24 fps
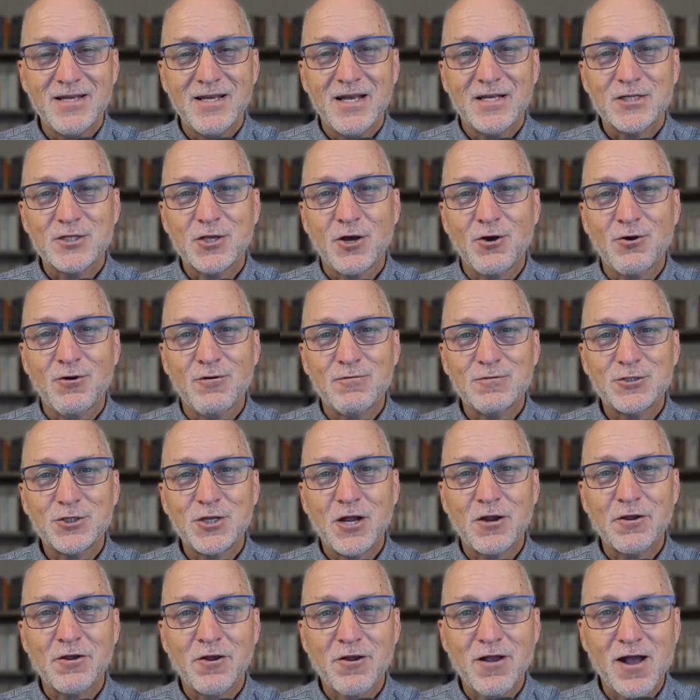So
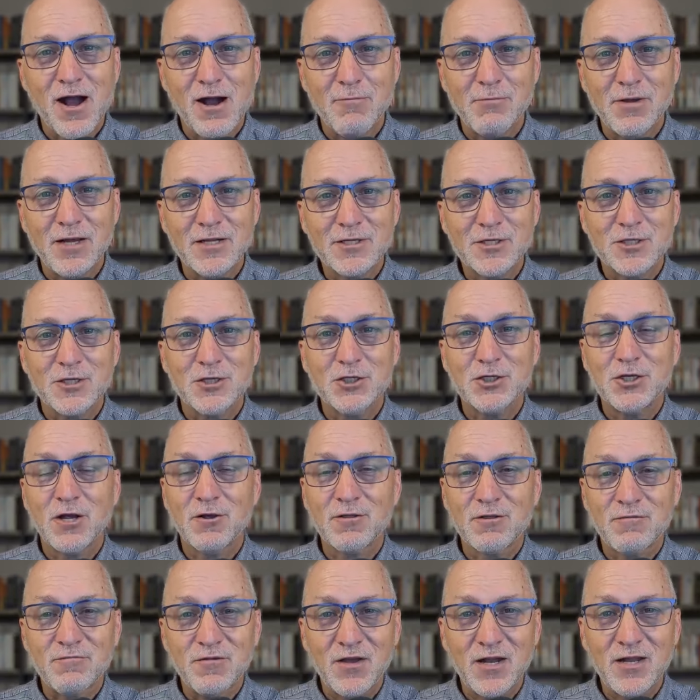share your comments, share
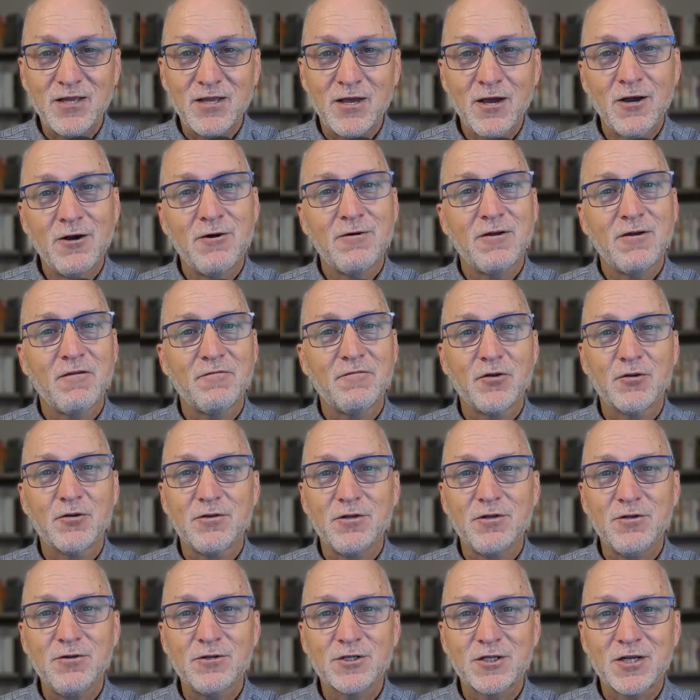the video. If you're
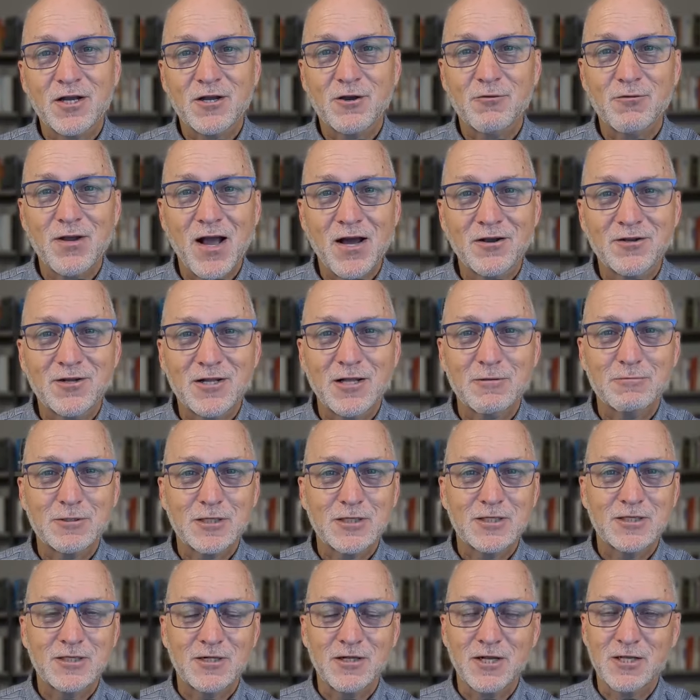new, stick around, click,
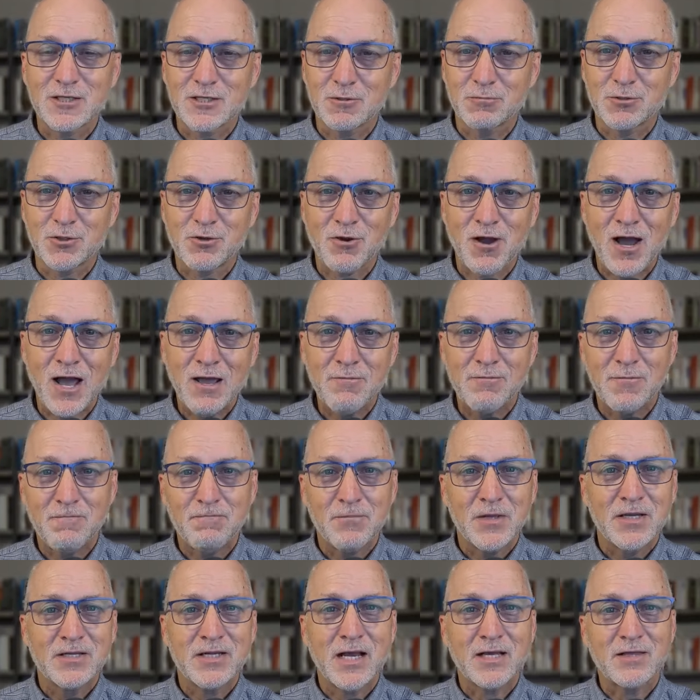click subscribe,
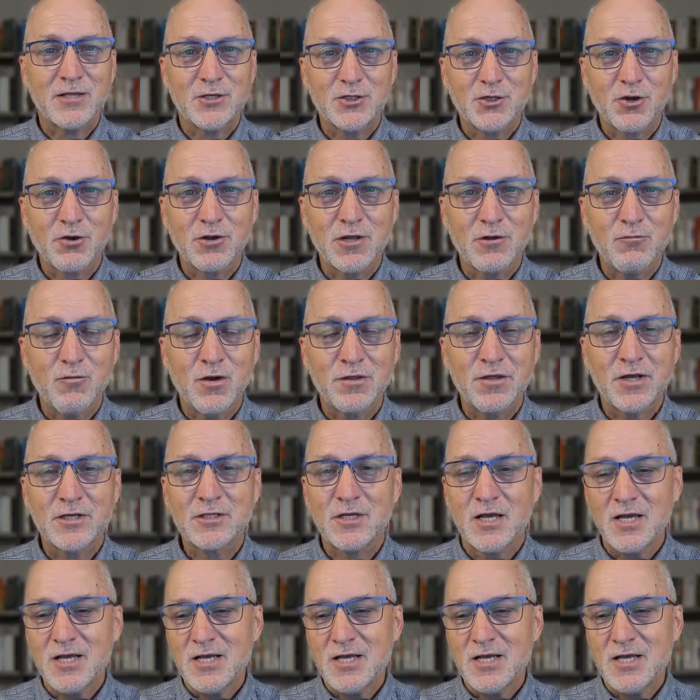take the journey with us.